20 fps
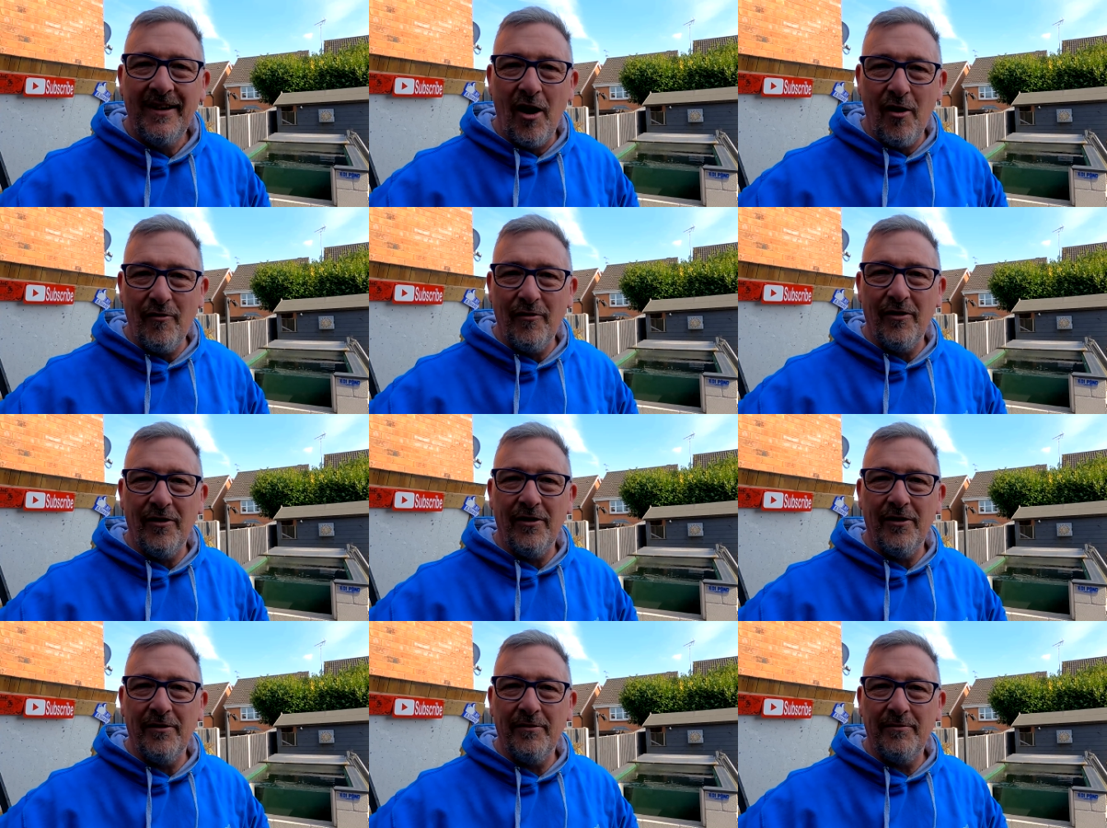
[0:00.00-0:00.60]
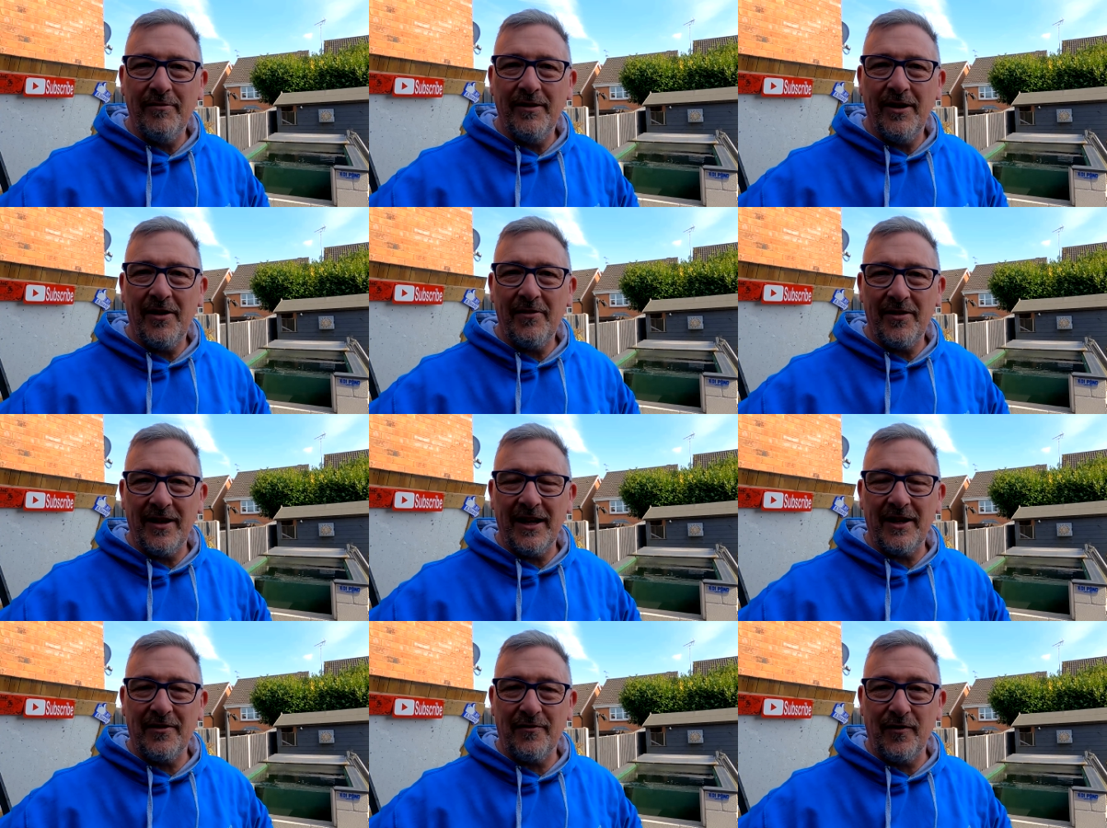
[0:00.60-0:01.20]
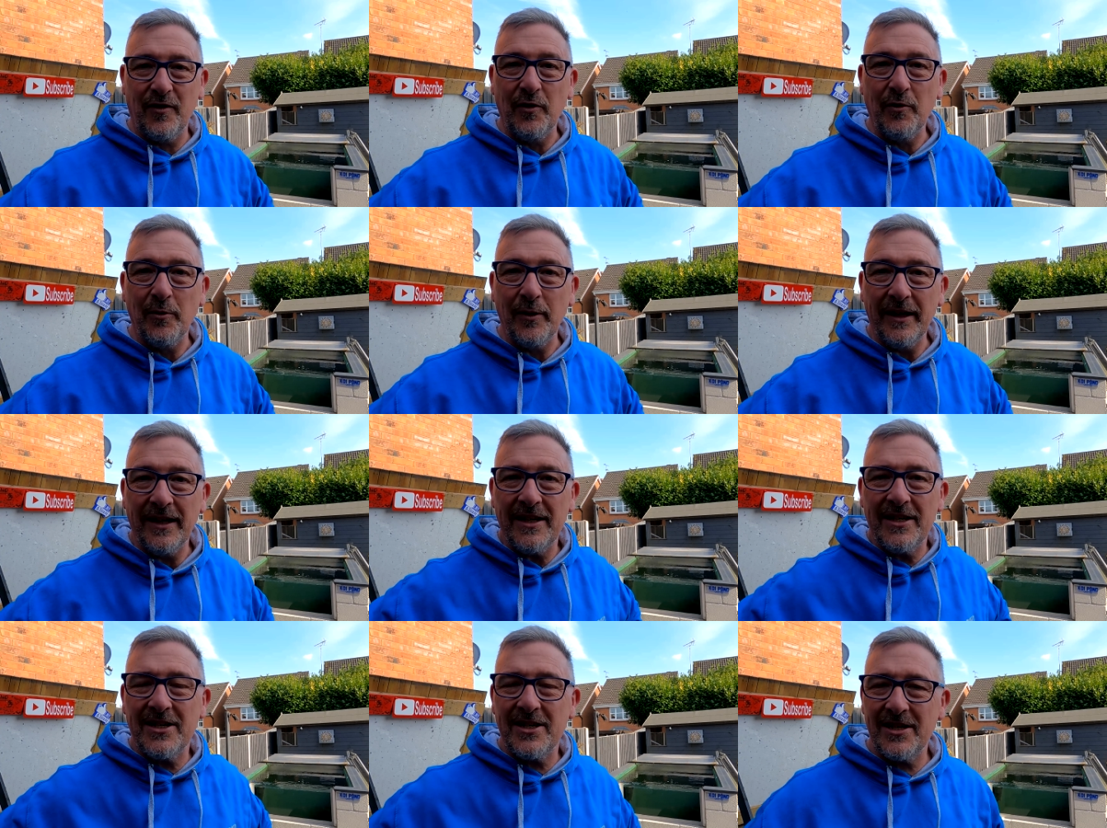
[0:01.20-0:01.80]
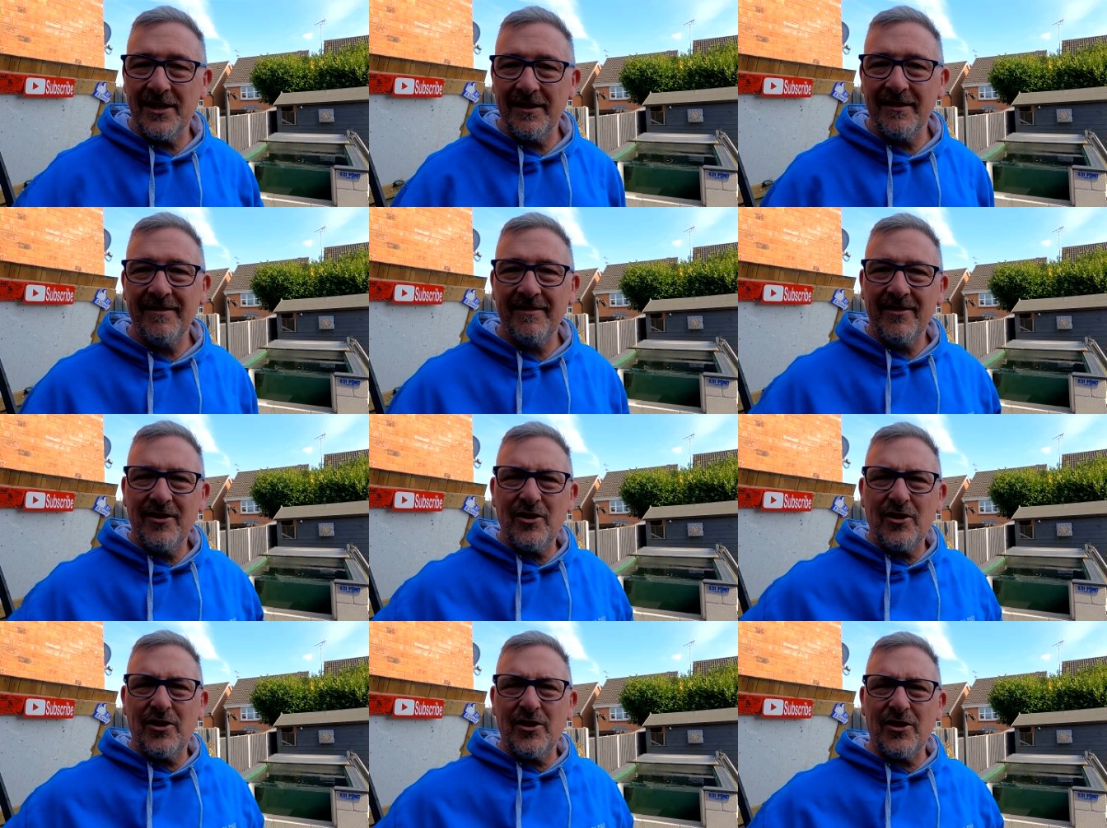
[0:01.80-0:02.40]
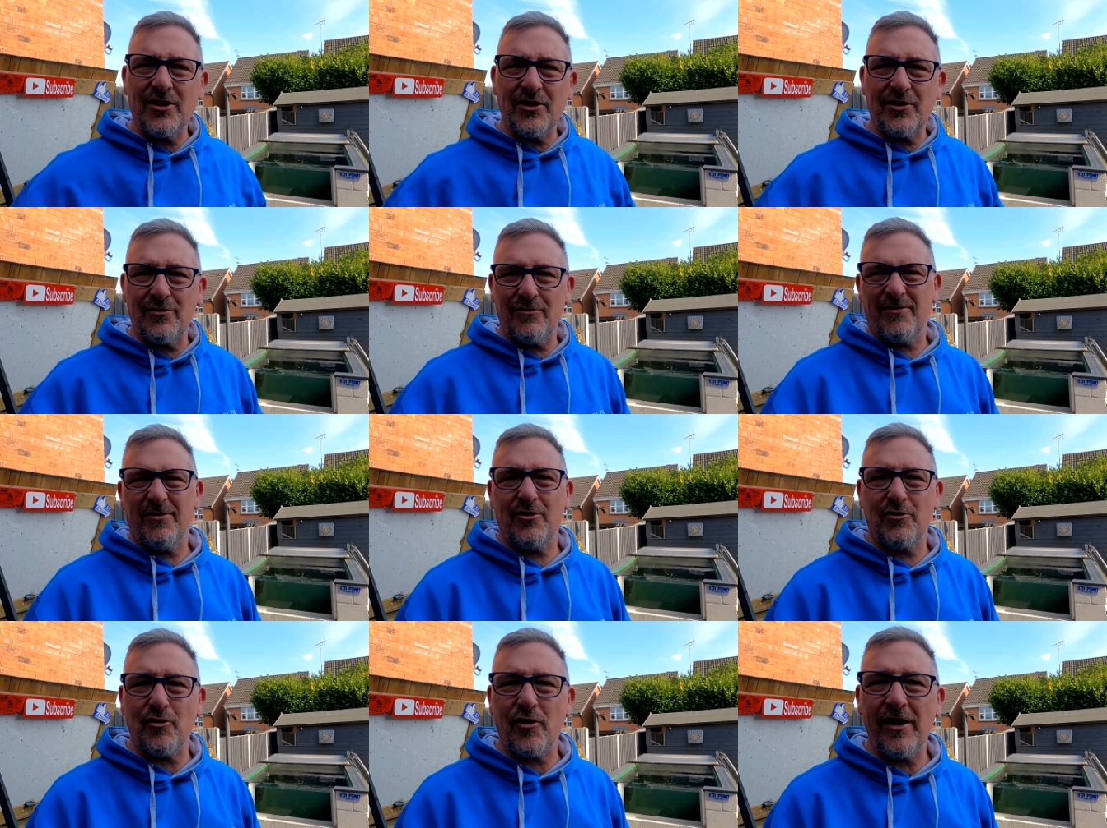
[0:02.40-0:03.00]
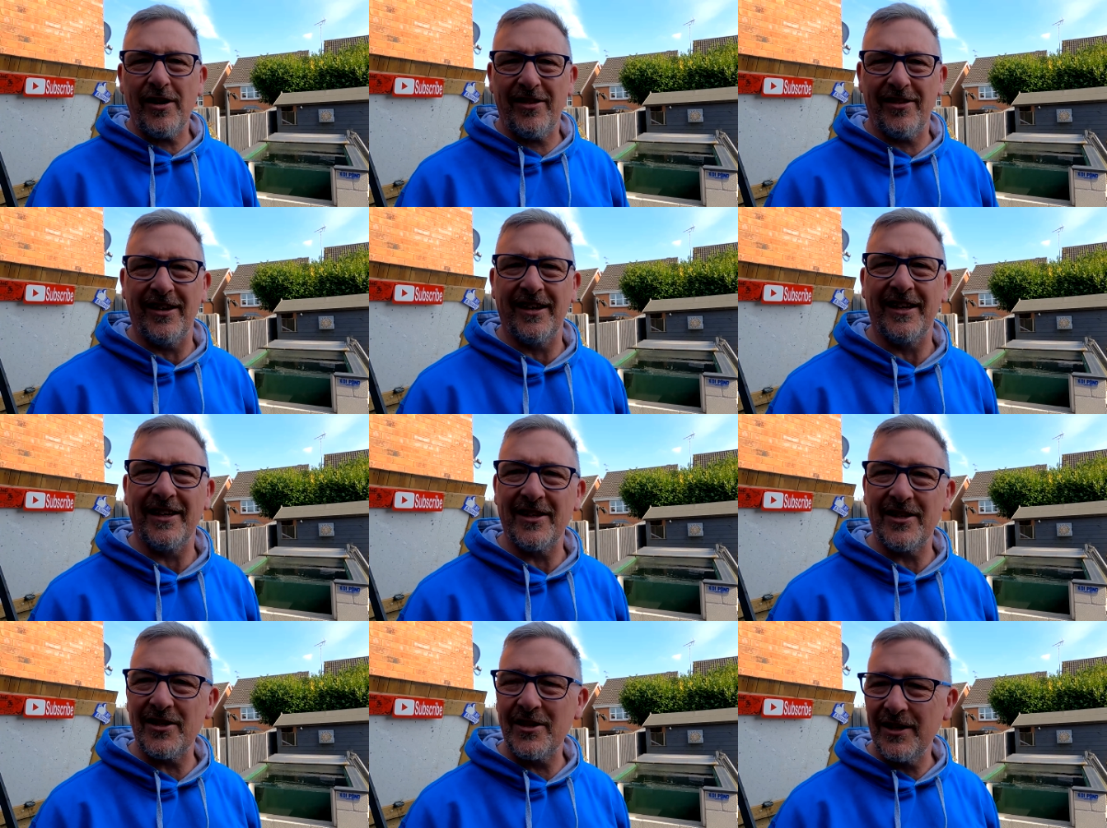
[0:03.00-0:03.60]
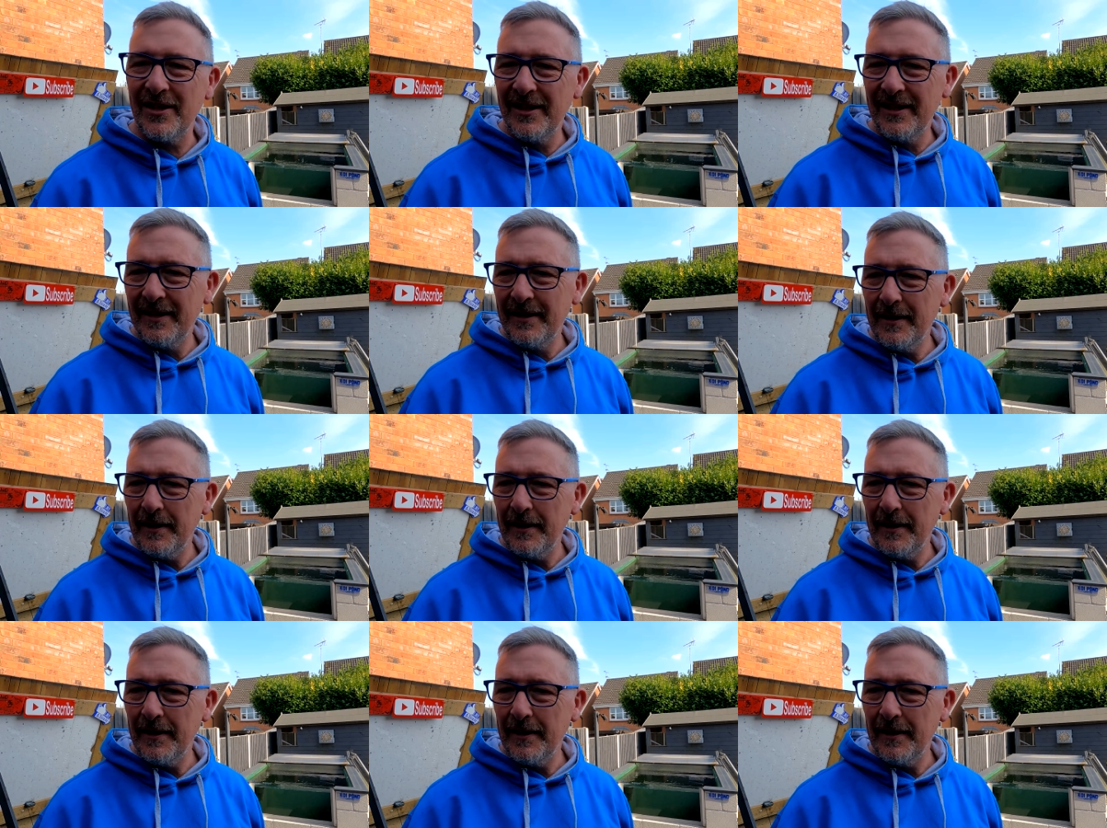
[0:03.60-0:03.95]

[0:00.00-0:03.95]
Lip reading: over the last few weeks, just to try things.